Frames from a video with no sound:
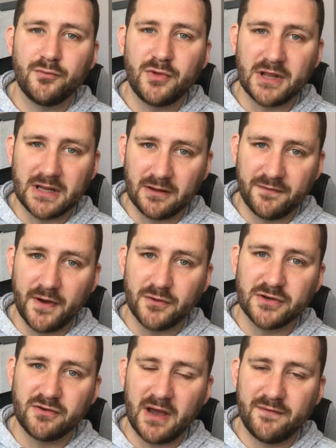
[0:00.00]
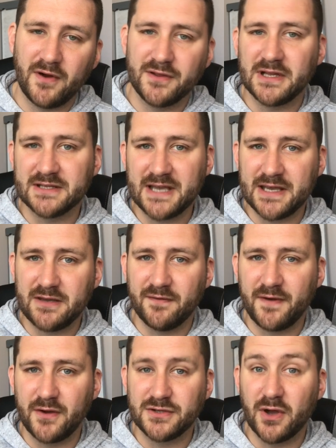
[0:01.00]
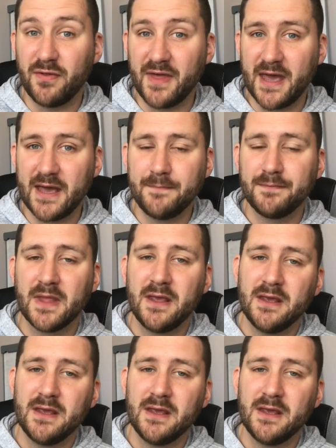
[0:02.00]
with a little photograph on. They'll take your photo there.